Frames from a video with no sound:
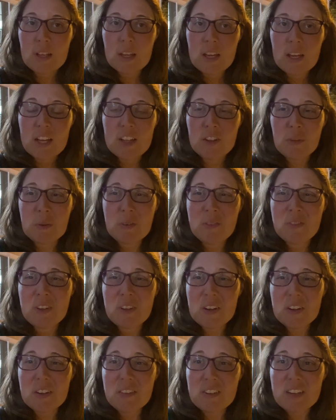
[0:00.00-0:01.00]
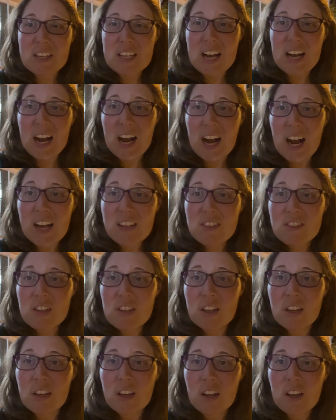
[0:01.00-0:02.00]
It's been very, very hot,
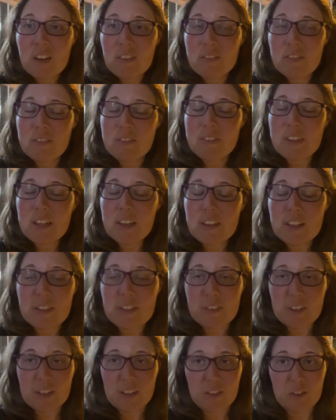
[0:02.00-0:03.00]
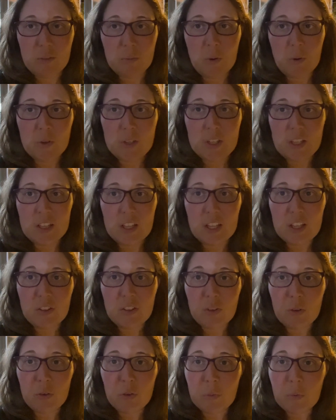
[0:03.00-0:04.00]
very, very smoky, like
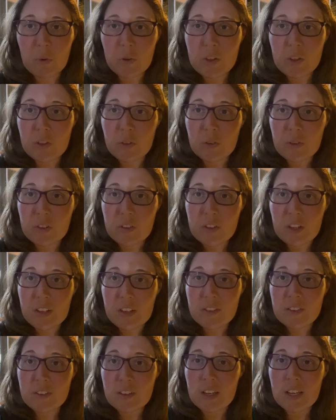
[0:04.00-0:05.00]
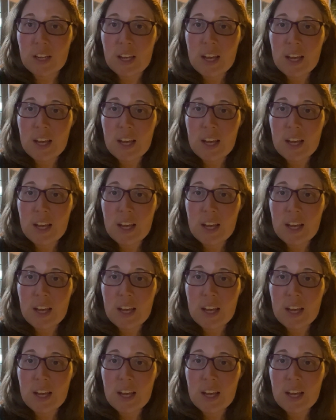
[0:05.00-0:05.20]
so smoky you can taste it.